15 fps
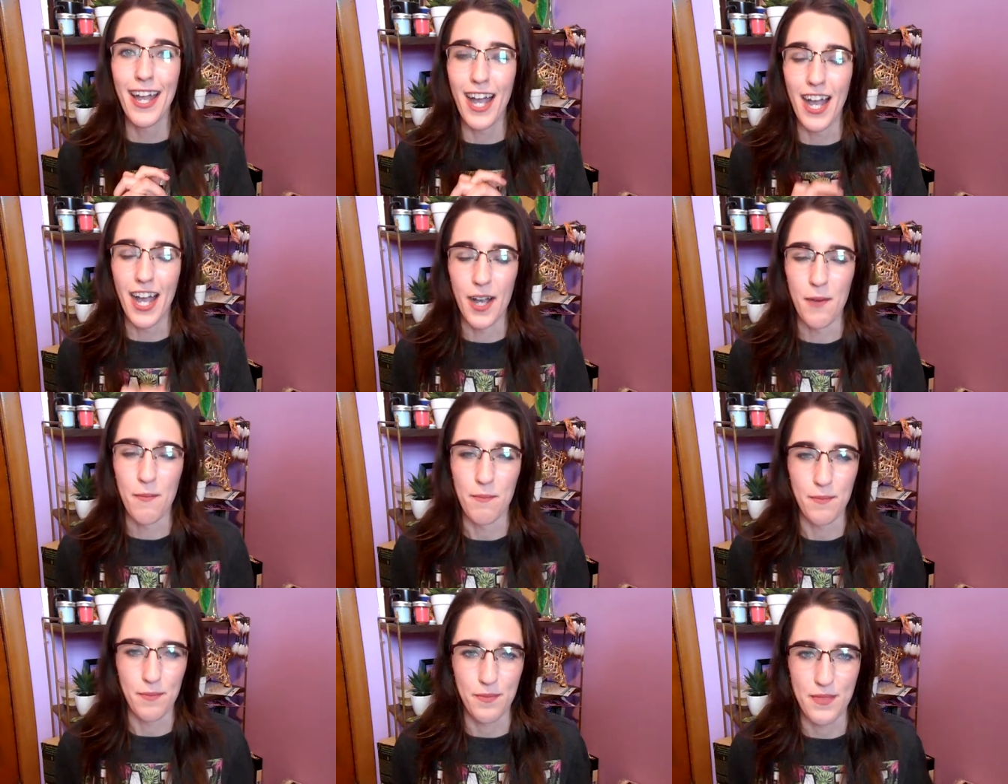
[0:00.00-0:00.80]

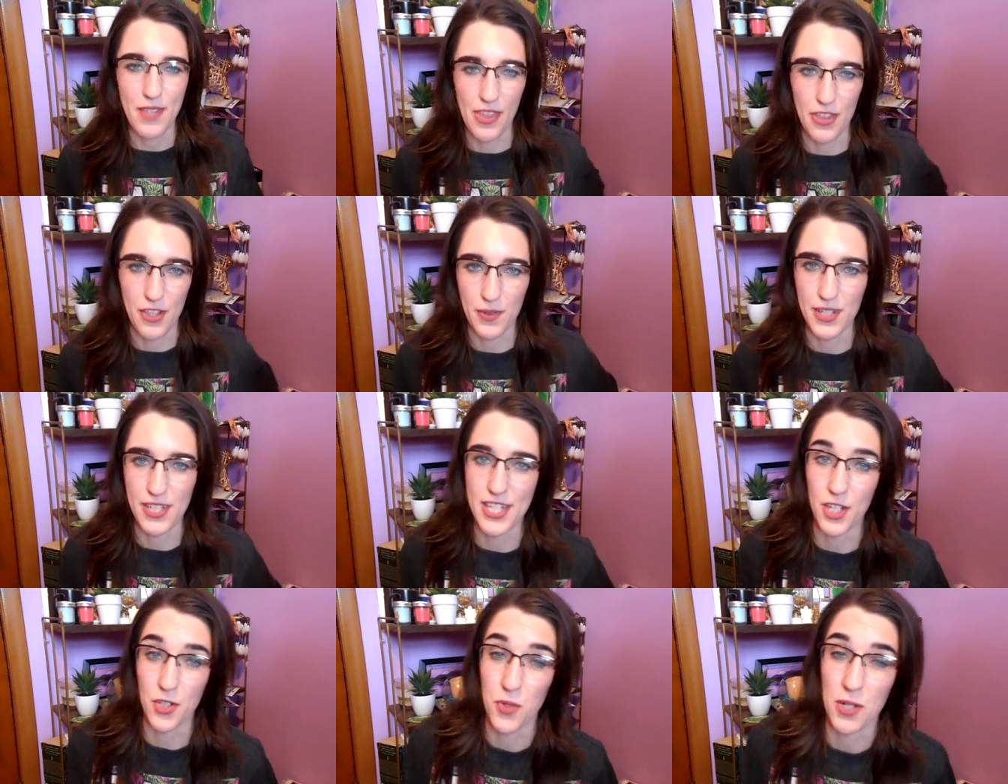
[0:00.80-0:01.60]
um, not that you need to
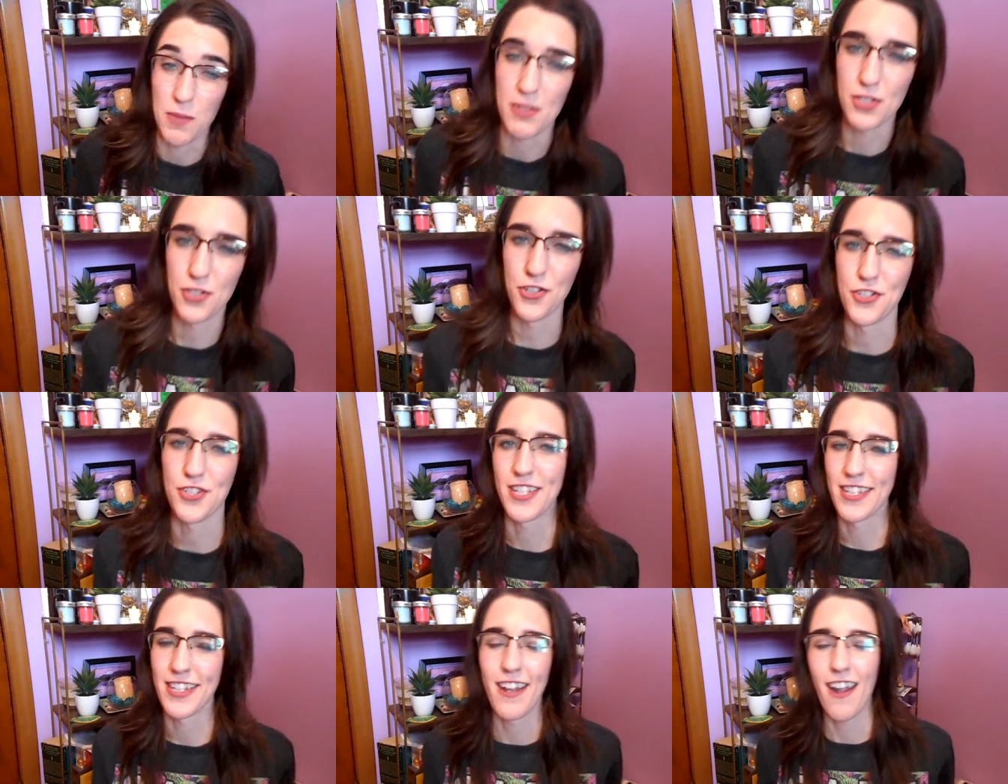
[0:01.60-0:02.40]
take 20 minutes to do
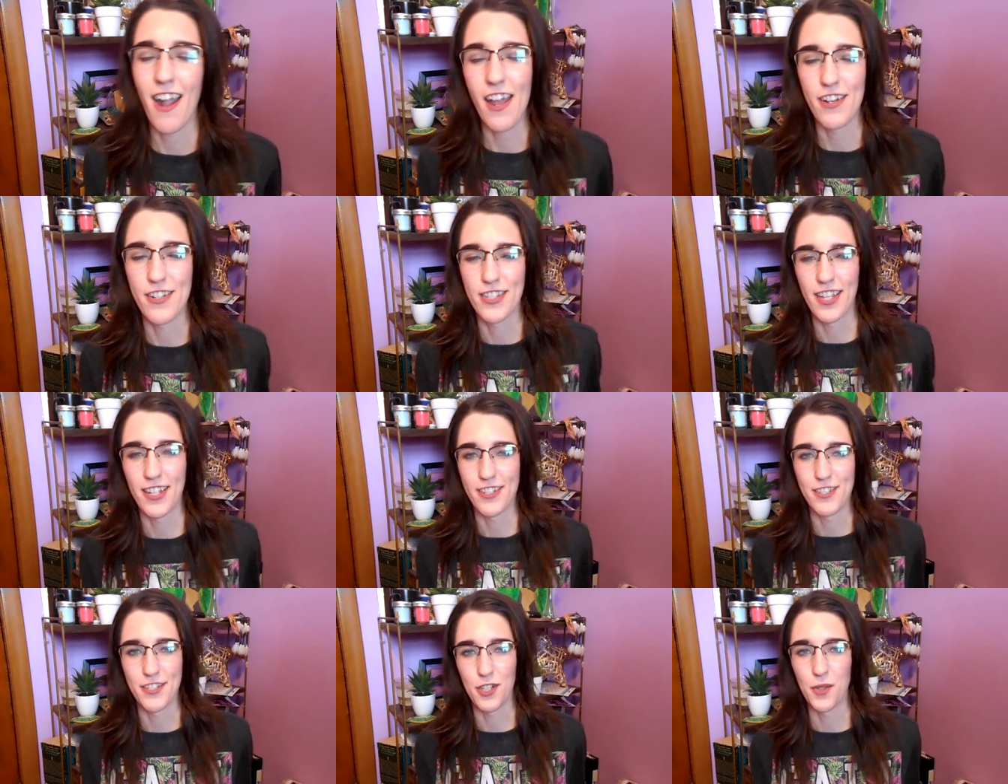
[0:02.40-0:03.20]
skincare. I just like
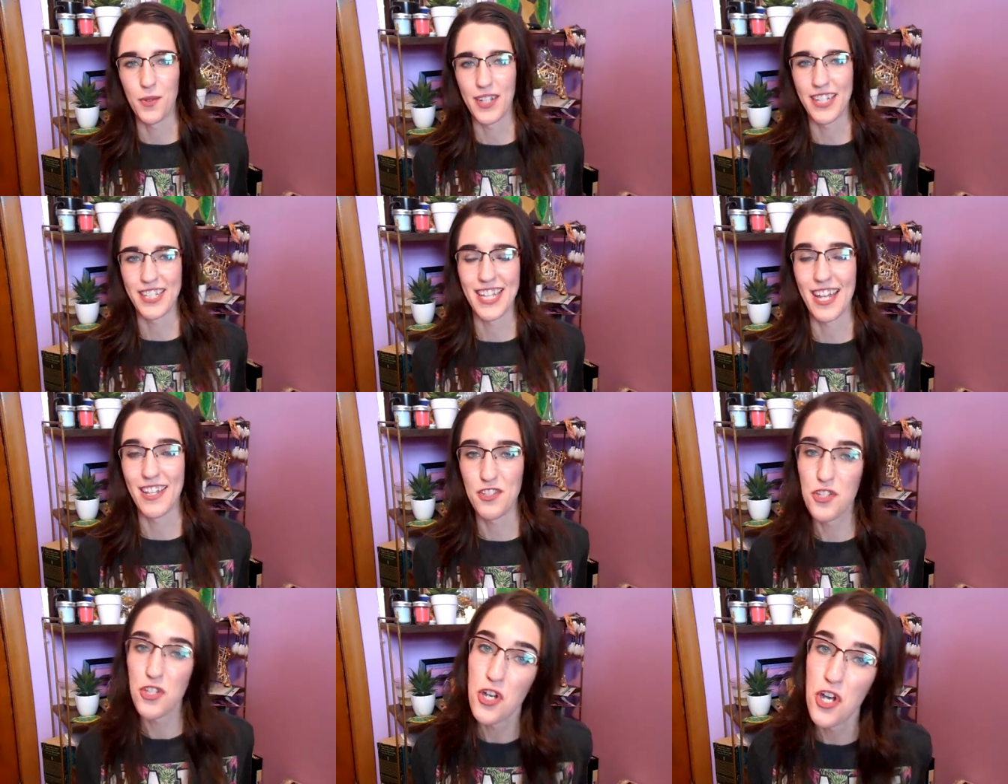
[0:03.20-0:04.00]
to do an
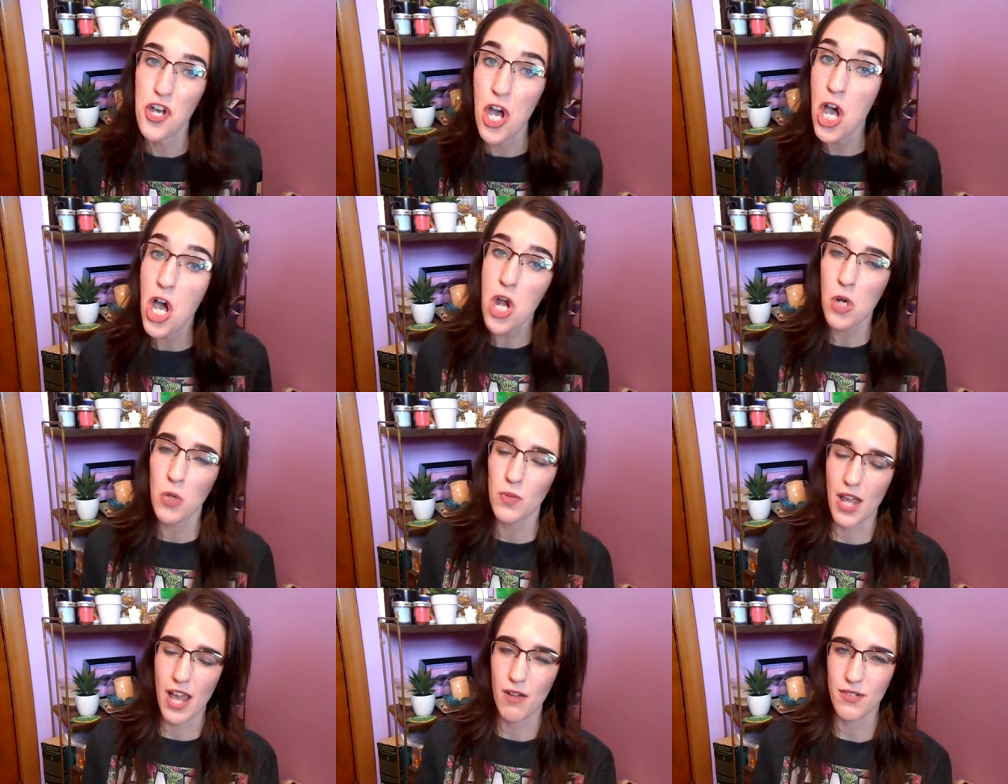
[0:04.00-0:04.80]
intense
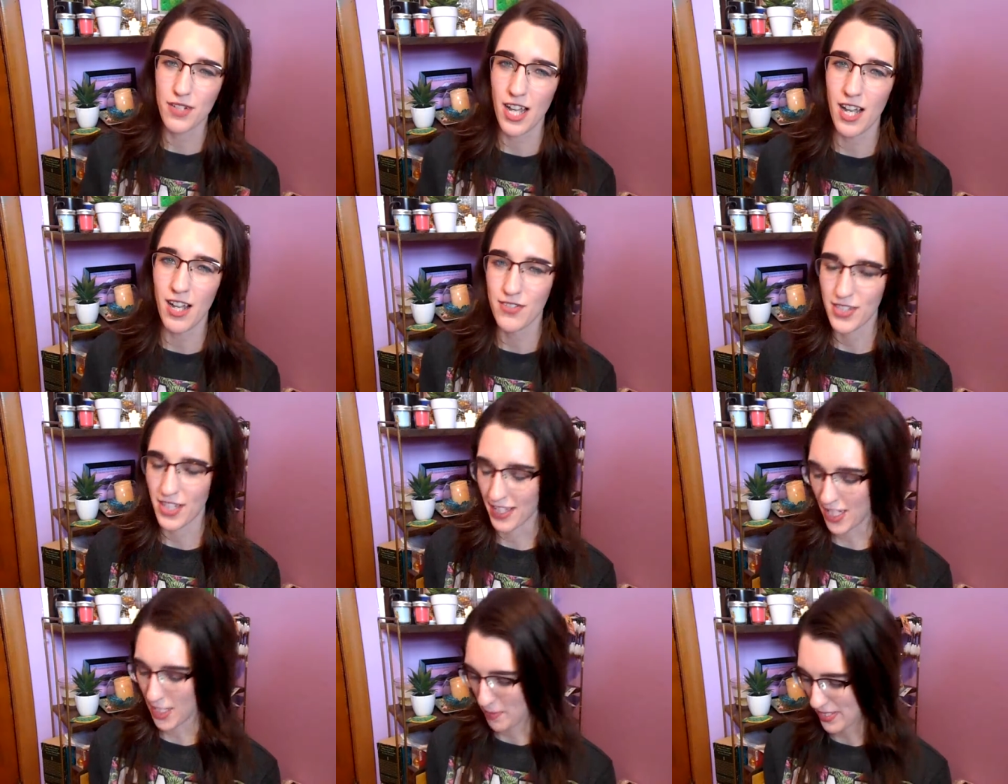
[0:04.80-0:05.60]
round of
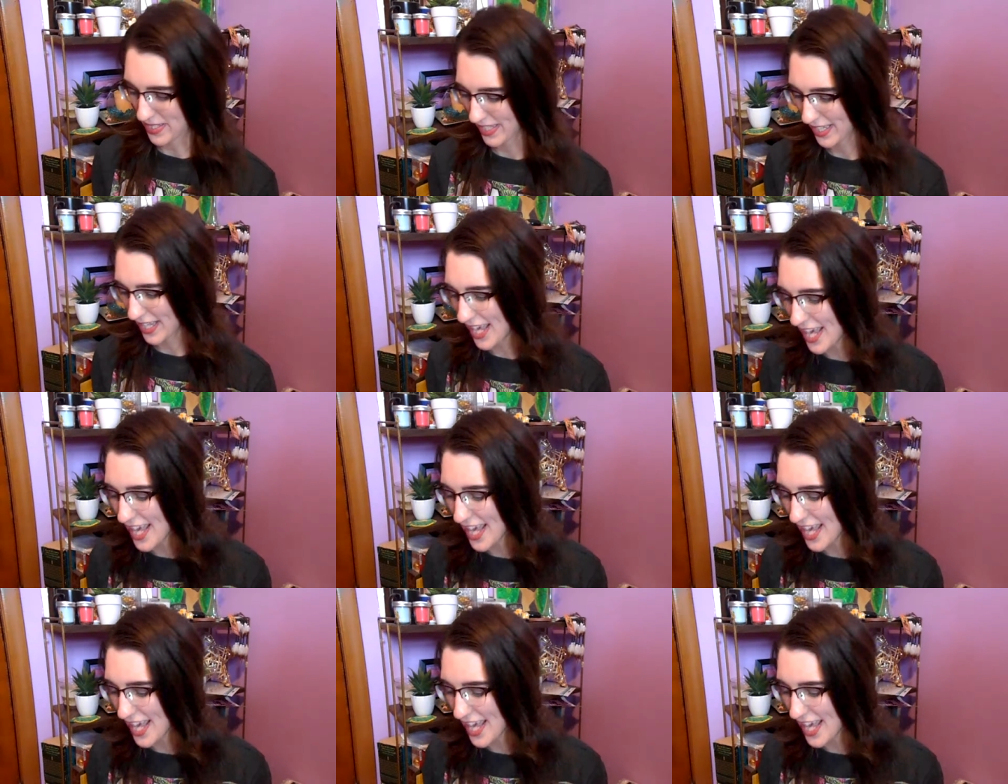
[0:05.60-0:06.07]
skincare, basically.